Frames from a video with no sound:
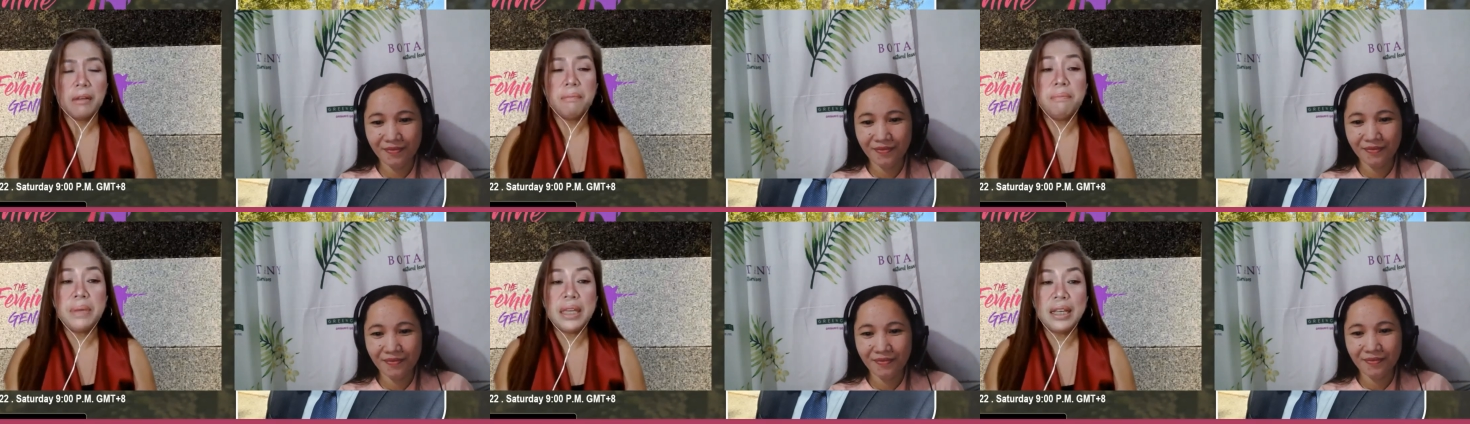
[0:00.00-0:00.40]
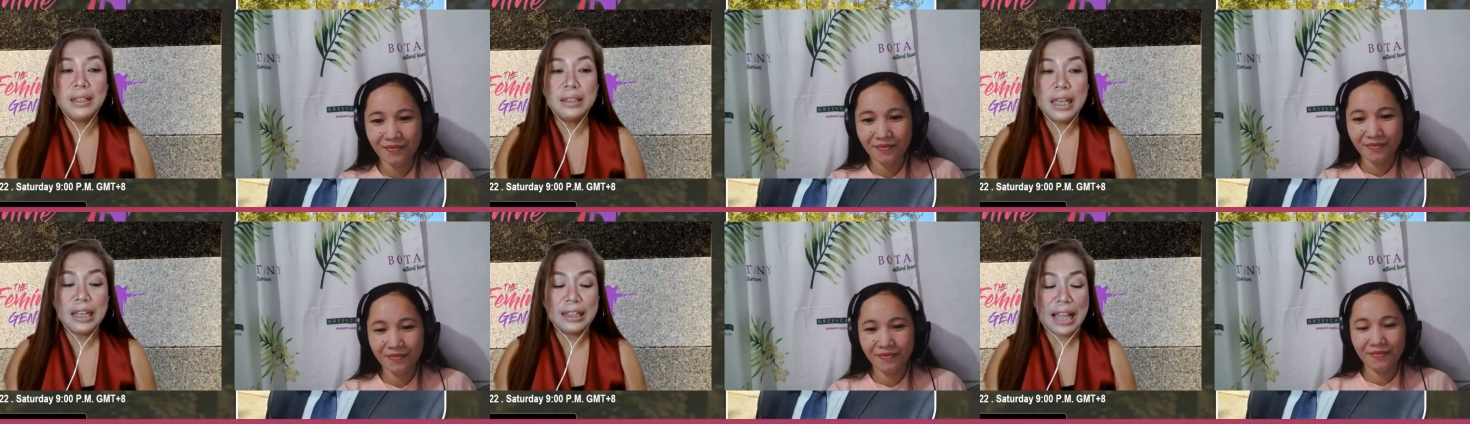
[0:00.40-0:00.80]
Speaker 1: big
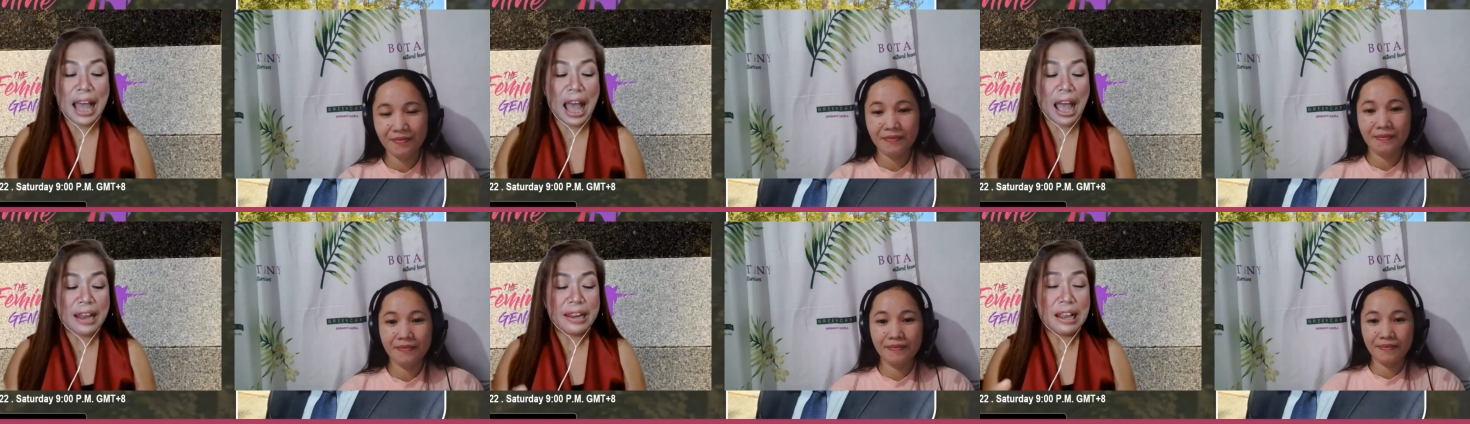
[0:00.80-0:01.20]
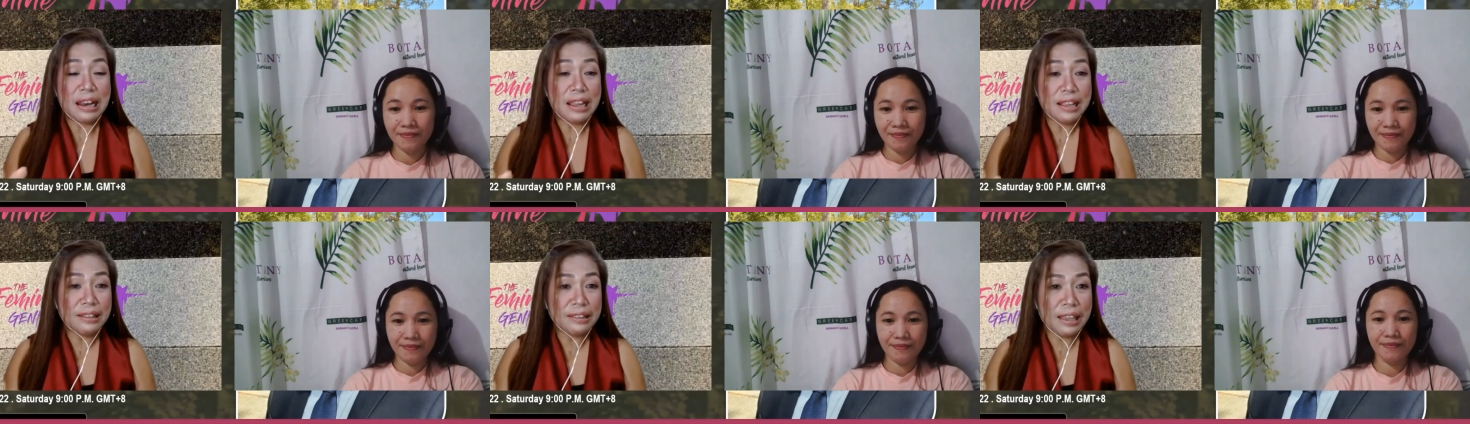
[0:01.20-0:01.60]
data
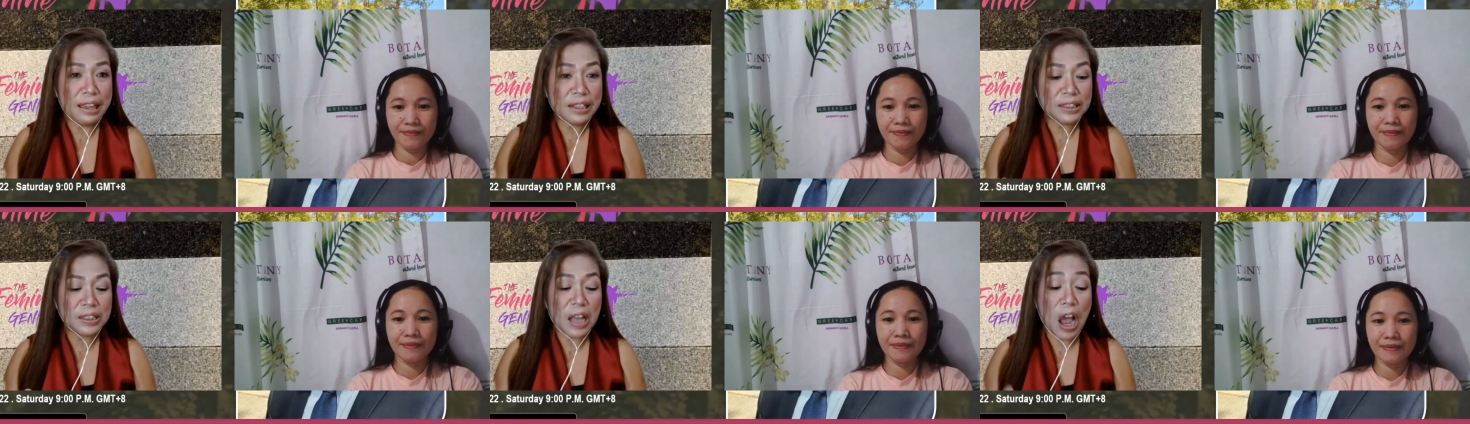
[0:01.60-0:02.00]
analytics,